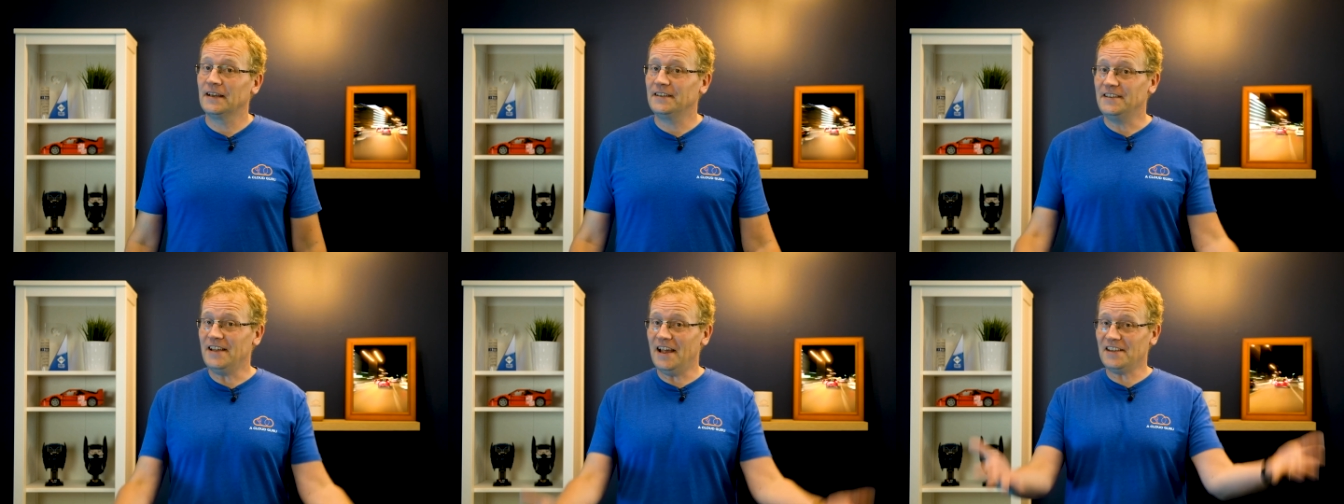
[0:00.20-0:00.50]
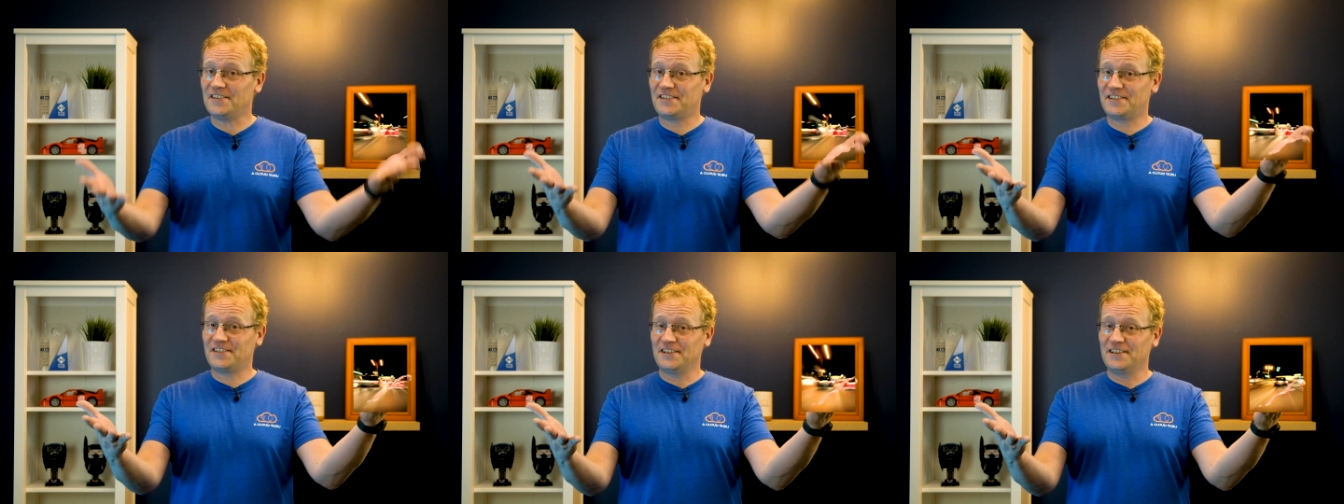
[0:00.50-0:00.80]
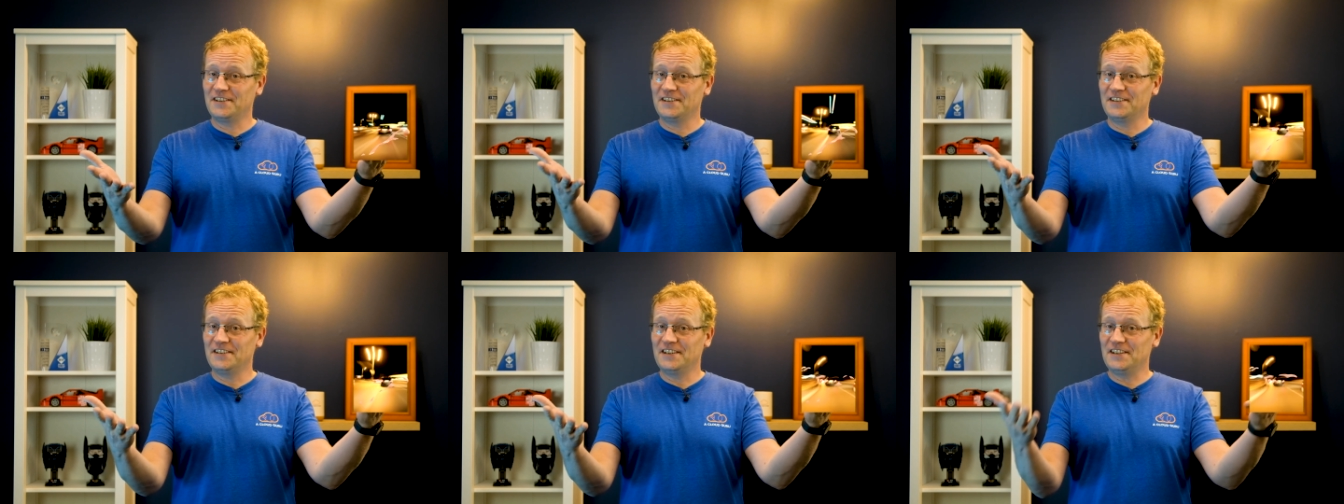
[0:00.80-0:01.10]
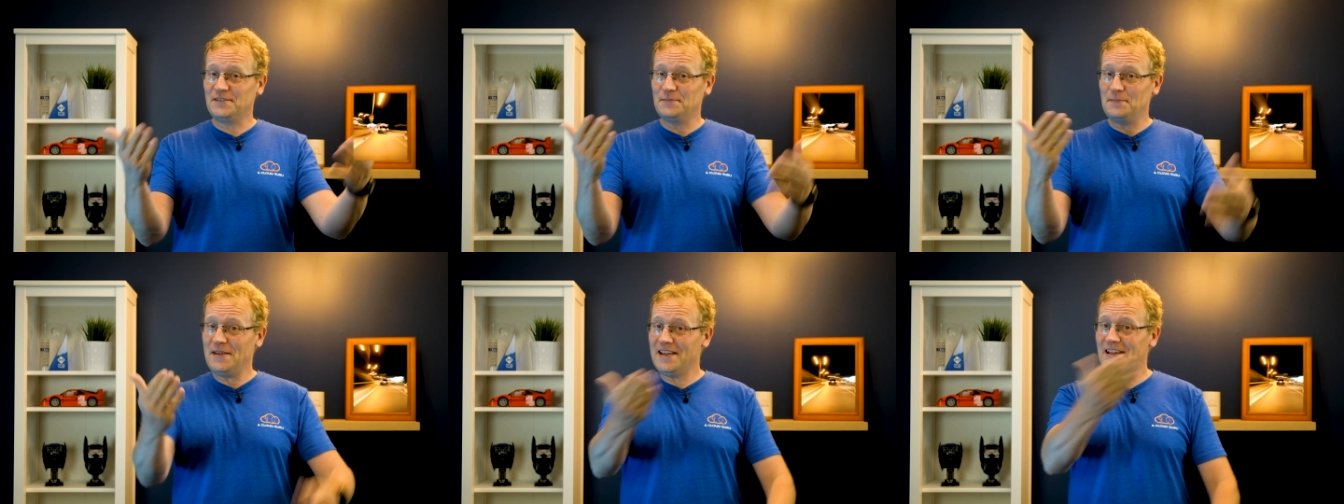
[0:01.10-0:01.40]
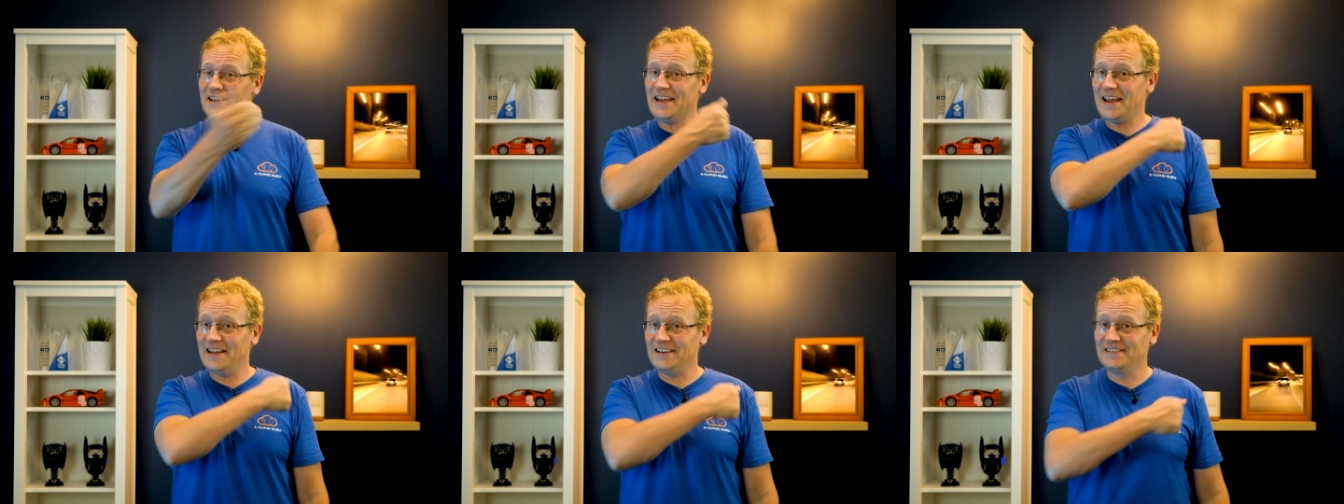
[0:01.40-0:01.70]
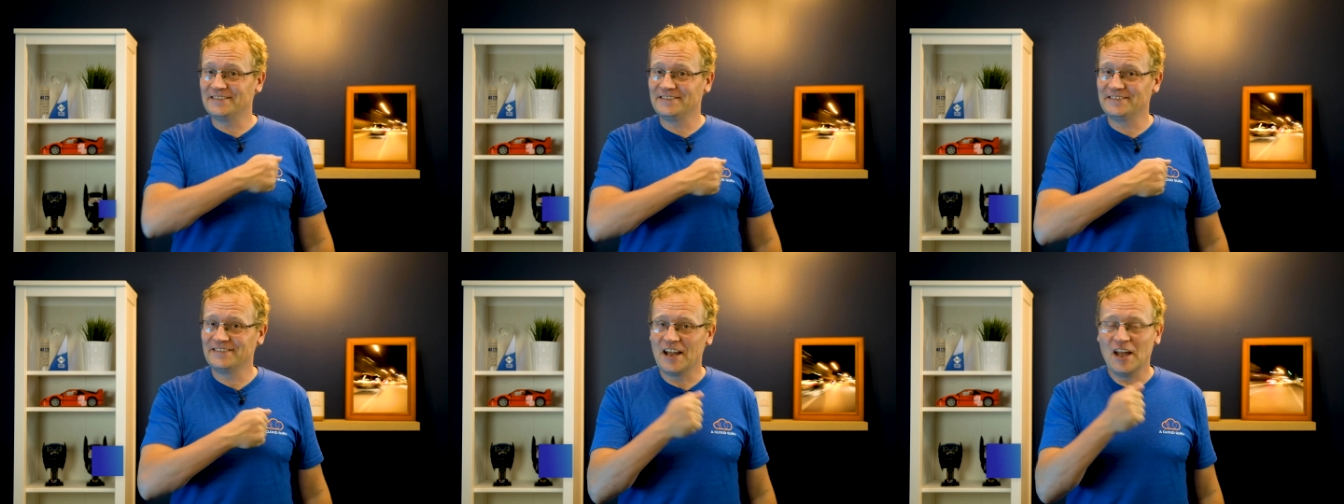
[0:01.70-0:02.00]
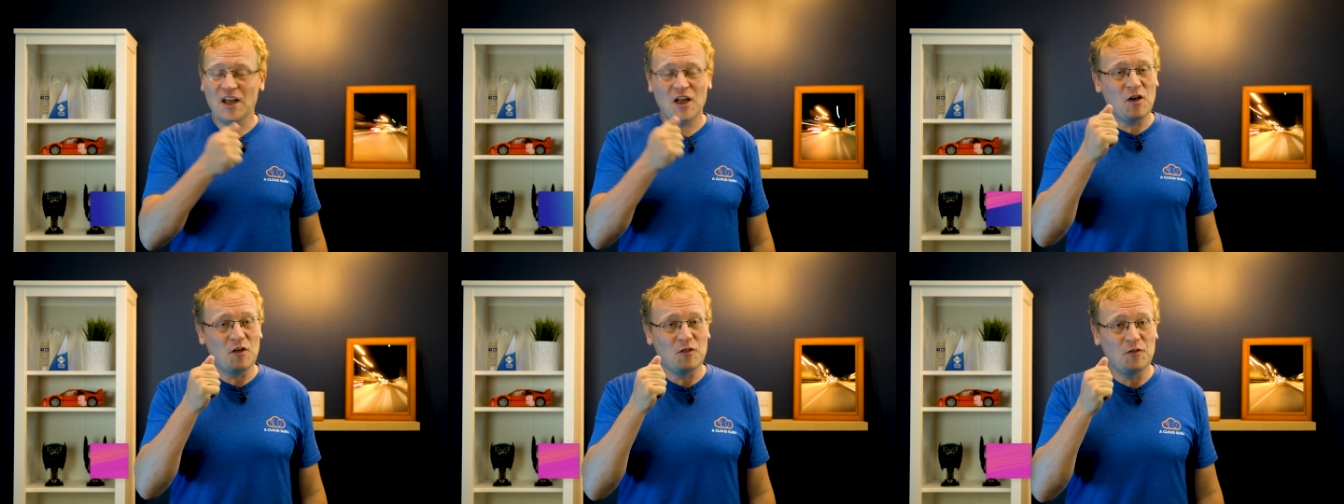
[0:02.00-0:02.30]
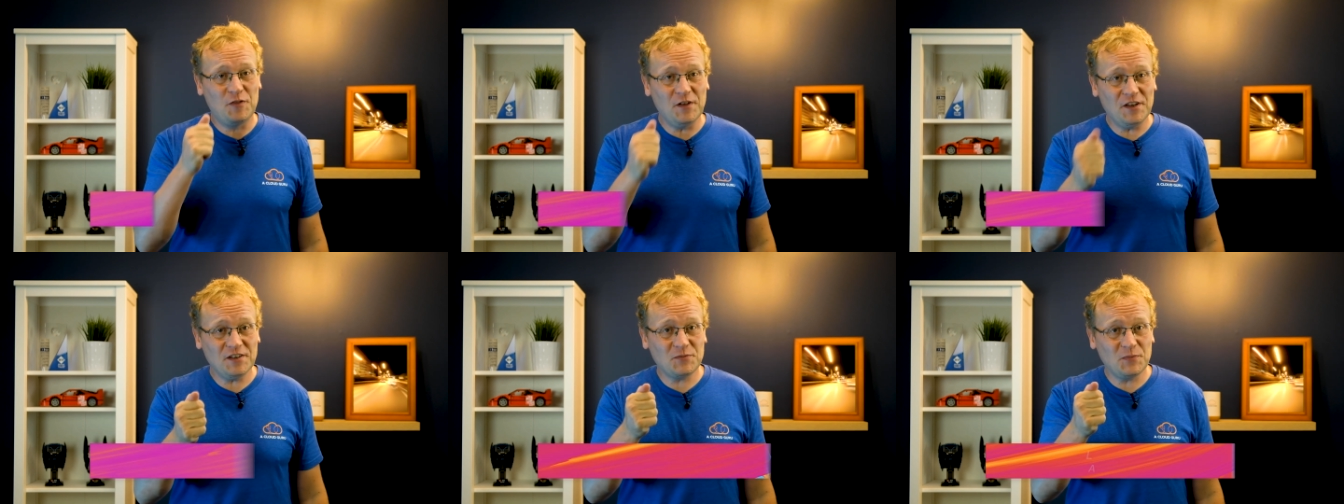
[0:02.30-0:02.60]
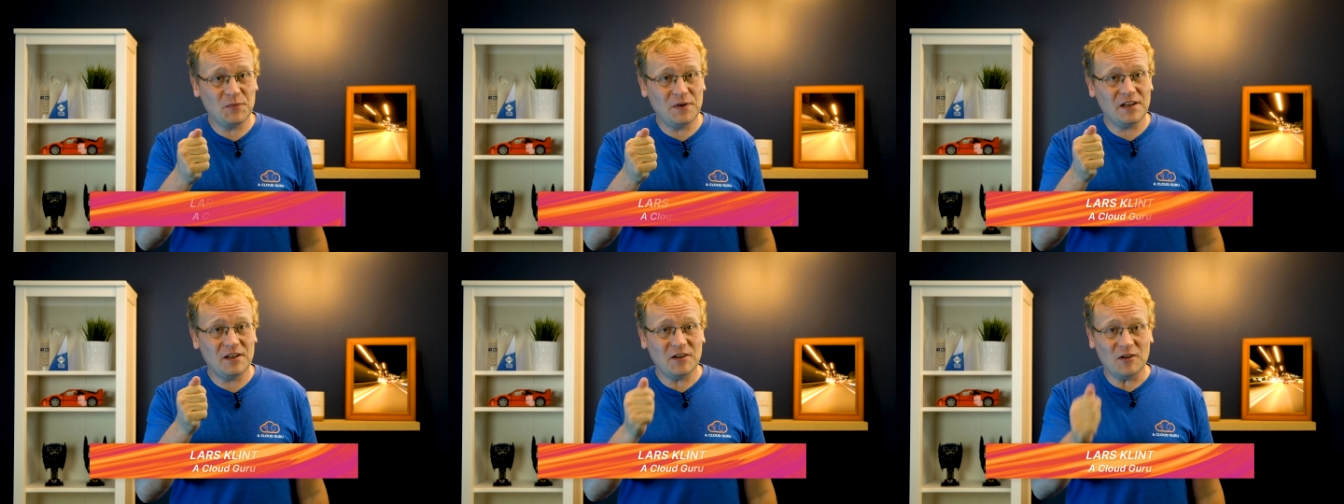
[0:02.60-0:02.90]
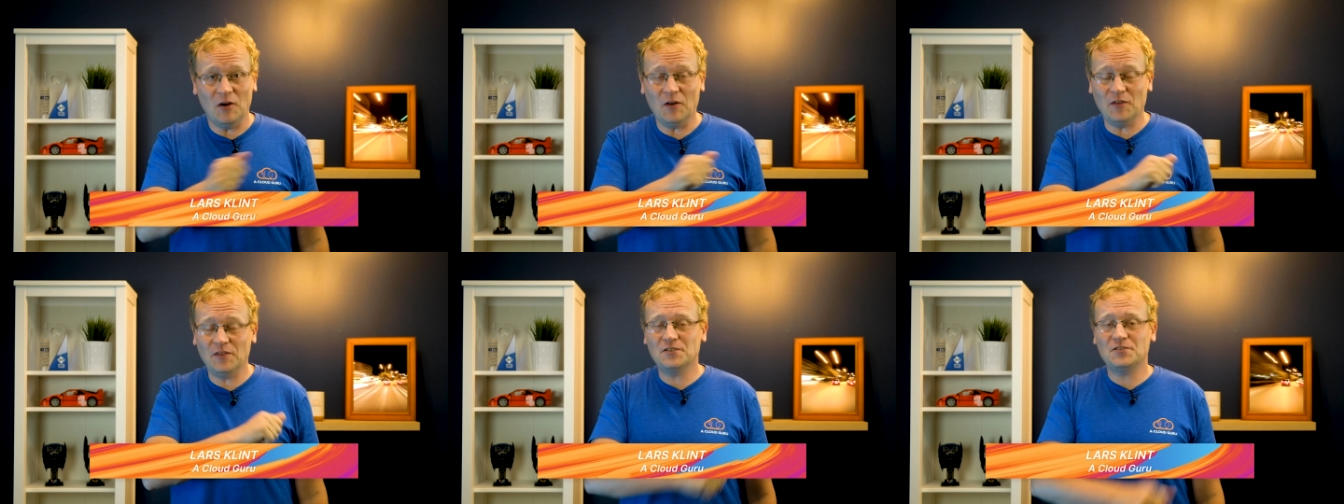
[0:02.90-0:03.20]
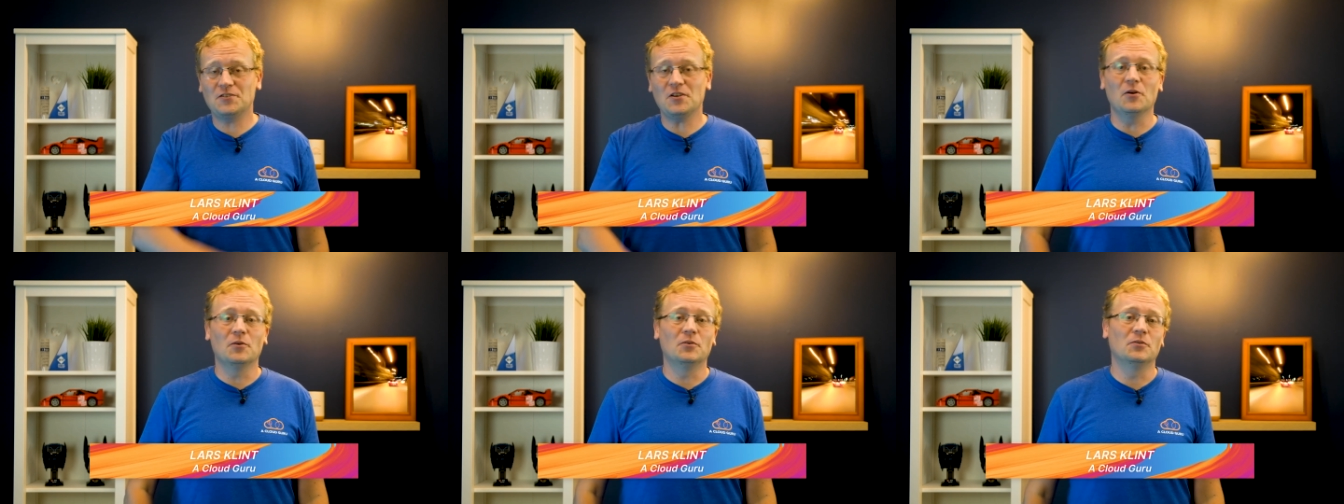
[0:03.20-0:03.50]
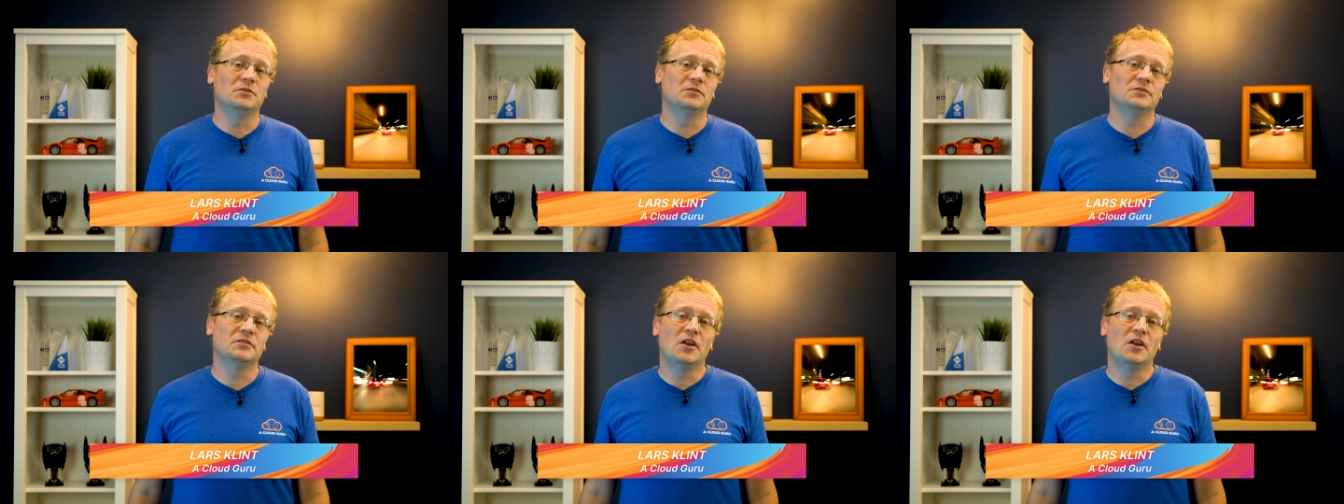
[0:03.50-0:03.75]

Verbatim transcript: Yes, it's me again. This week on the show,